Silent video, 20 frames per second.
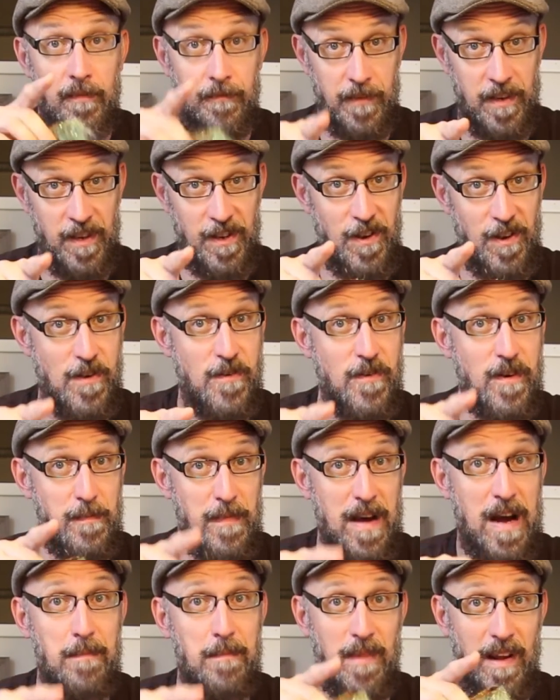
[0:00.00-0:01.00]
I think you
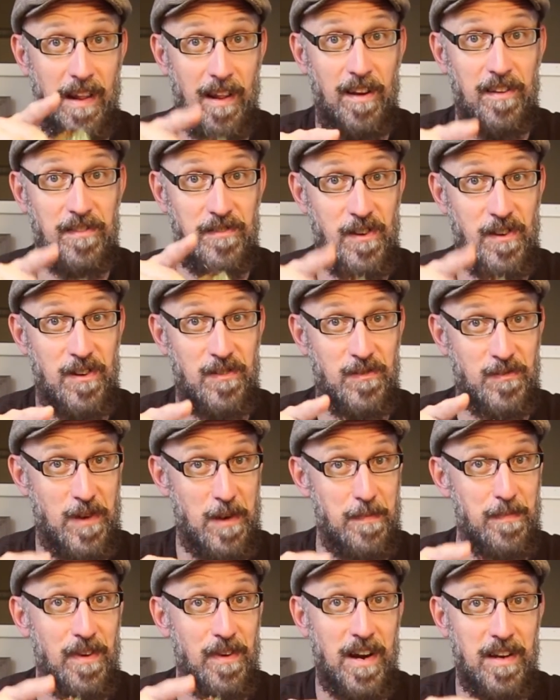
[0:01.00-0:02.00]
remember last year's
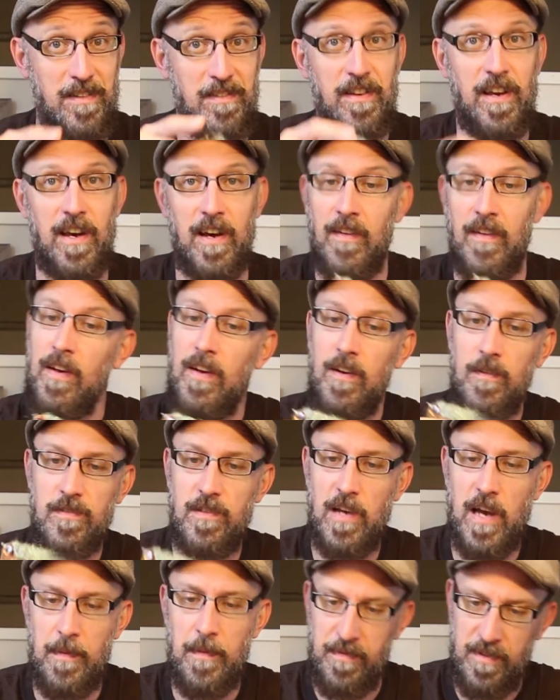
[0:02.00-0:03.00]
trip, right? Yeah, it
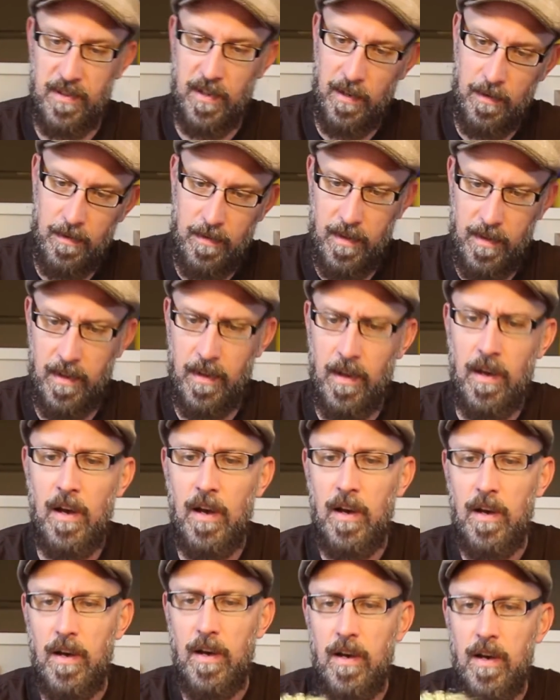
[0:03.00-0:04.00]
was absolutely
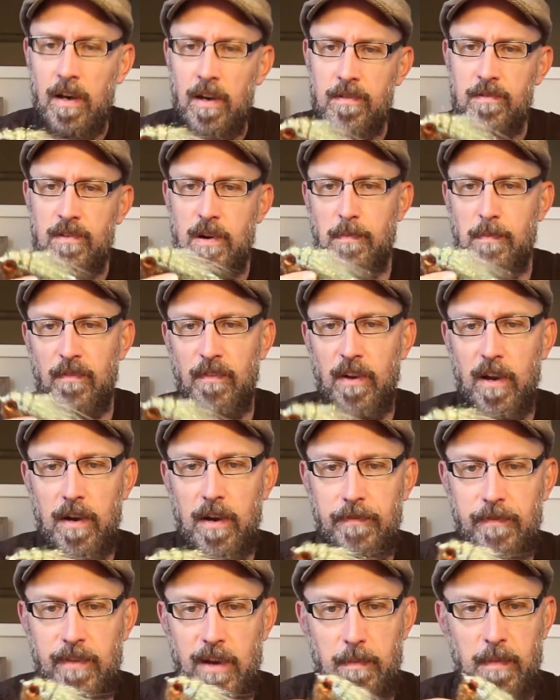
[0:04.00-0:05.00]
a trip of a
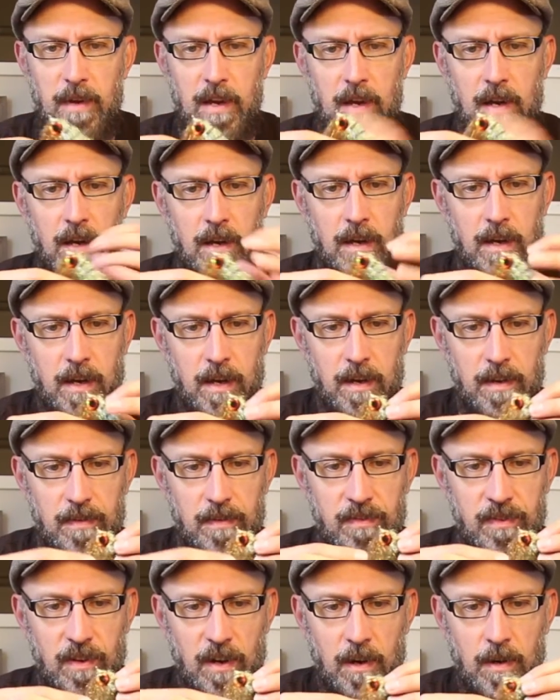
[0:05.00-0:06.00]
lifetime.
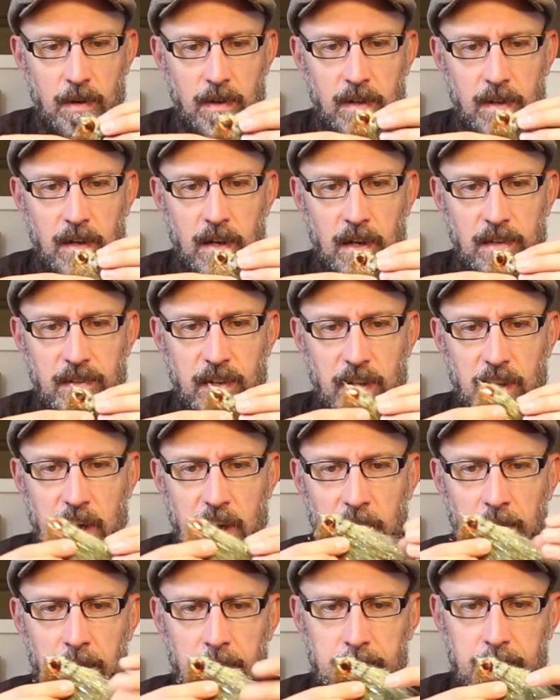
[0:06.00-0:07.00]
So until
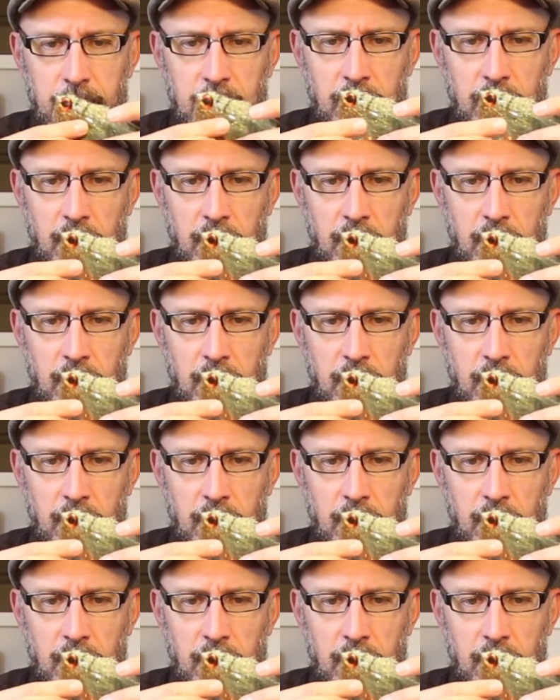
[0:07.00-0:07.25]
then,